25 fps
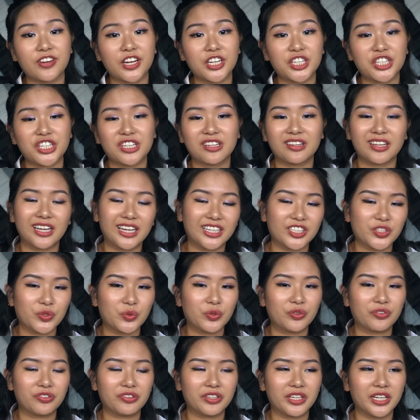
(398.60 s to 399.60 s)
fashion, that
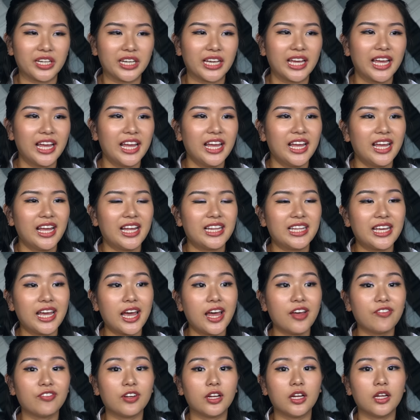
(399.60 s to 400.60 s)
sort of thing. And they
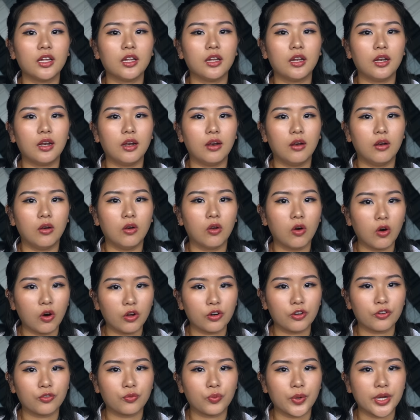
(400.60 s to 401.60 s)
have a
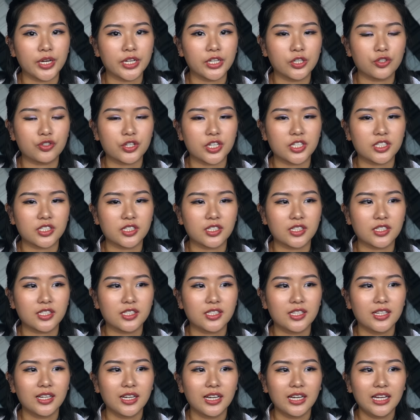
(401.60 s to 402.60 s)
lot of wedding dresses.